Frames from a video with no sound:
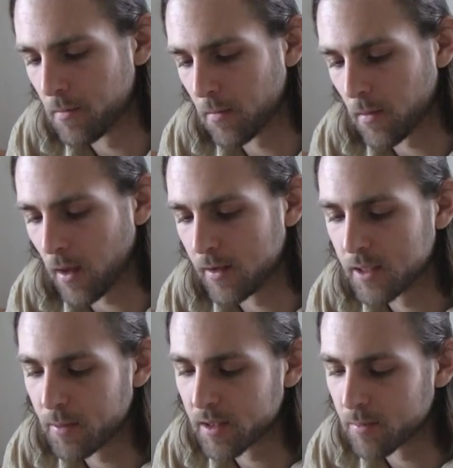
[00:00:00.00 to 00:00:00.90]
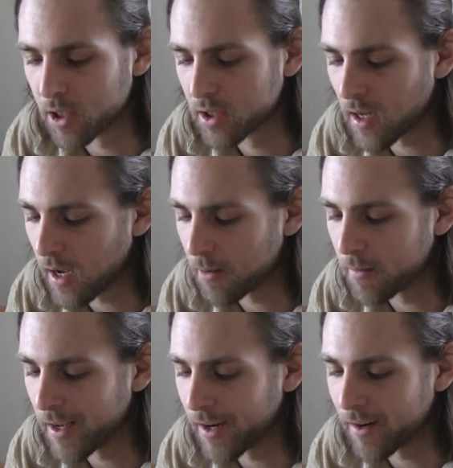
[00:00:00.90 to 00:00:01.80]
I didn't spend as much time
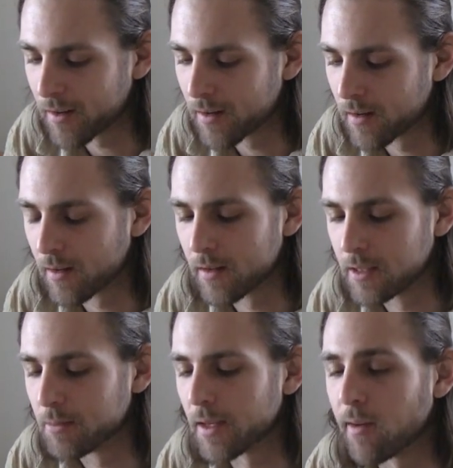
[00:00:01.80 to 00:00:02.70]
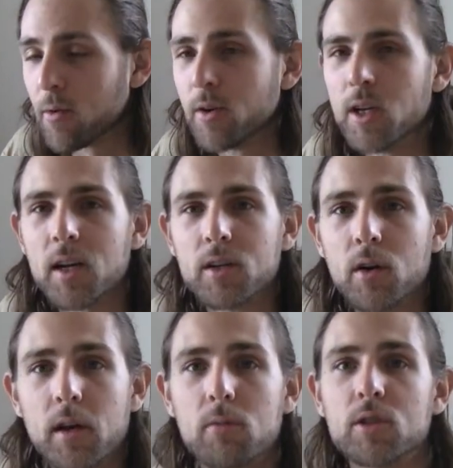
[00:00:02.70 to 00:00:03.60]
there seemed like everyone who got to go
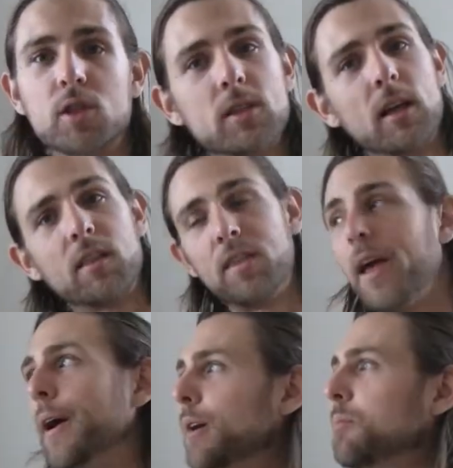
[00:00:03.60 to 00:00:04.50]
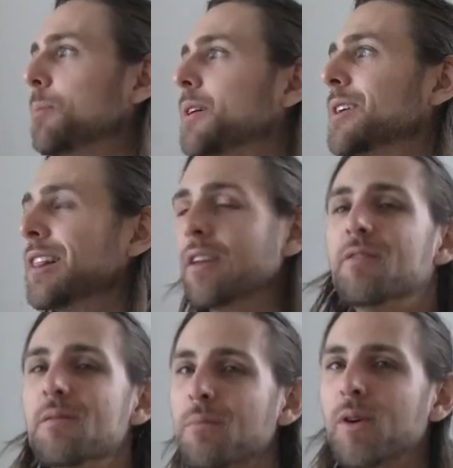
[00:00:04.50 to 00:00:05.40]
there was just like there, but because I lived in
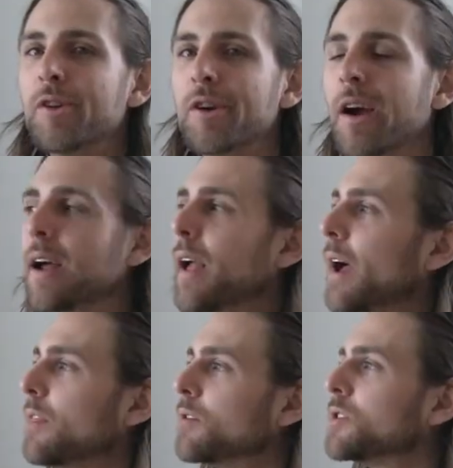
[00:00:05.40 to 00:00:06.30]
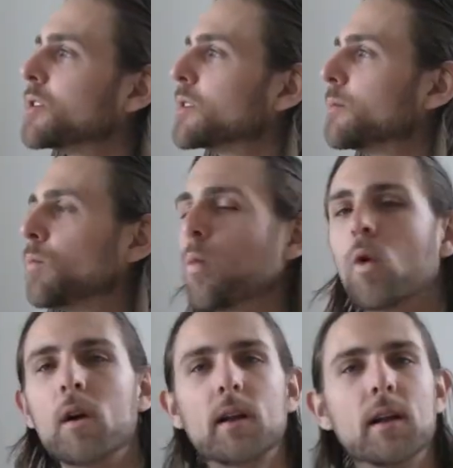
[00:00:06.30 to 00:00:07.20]
Boulder, I there was just
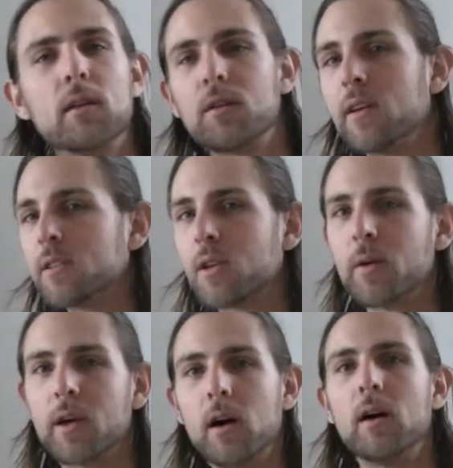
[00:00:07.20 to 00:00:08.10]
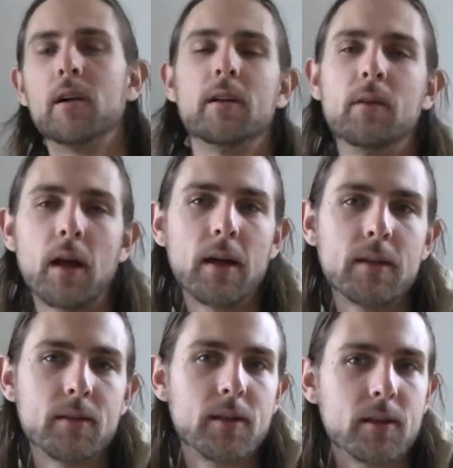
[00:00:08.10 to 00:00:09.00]
work and other things going on. I
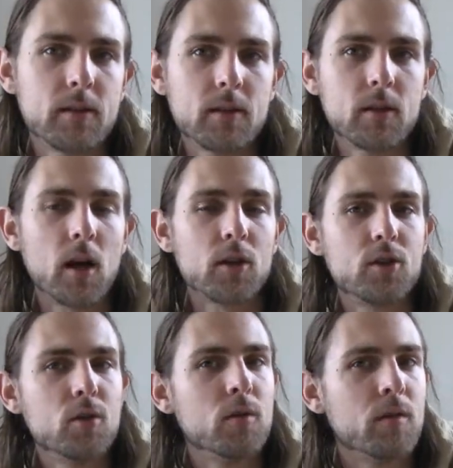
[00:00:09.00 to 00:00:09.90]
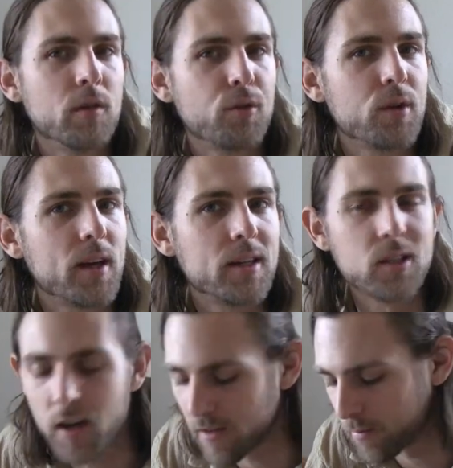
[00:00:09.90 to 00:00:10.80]
got two of the three days
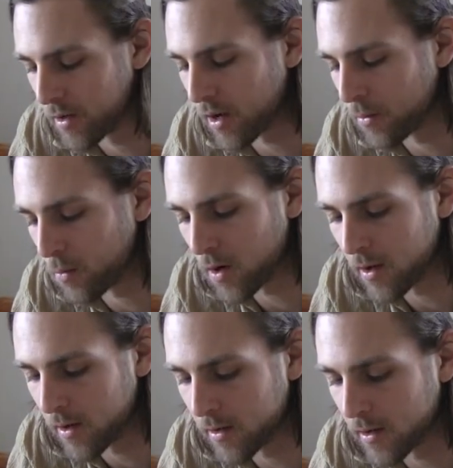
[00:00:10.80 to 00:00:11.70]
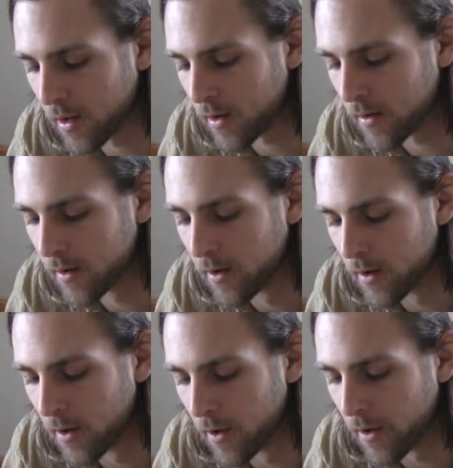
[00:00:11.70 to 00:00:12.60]
off, but not one, and
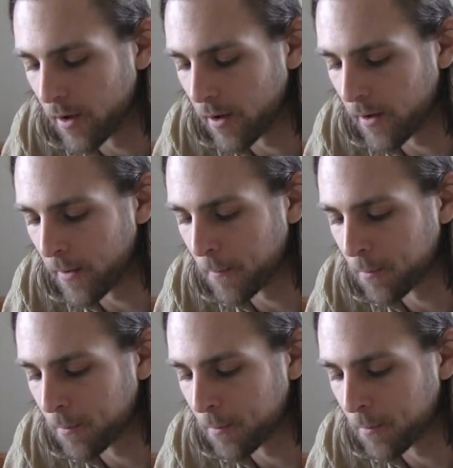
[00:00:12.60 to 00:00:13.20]
um,